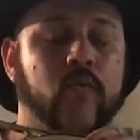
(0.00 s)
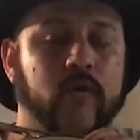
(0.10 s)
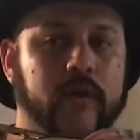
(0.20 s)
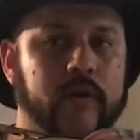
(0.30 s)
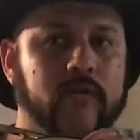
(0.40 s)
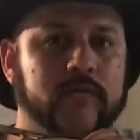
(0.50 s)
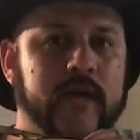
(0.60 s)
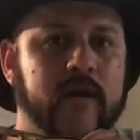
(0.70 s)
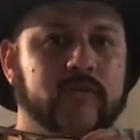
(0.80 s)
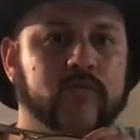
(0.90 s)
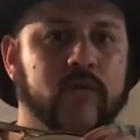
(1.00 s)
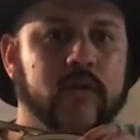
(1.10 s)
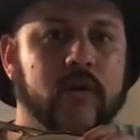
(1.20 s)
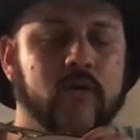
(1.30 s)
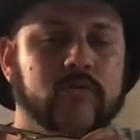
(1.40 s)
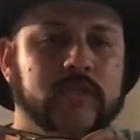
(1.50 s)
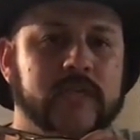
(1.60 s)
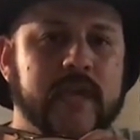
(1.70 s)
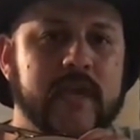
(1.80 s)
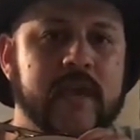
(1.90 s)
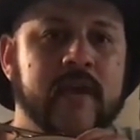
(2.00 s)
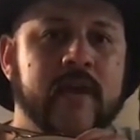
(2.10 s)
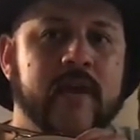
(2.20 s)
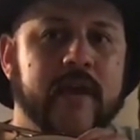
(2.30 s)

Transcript: We're going to go down to a low C,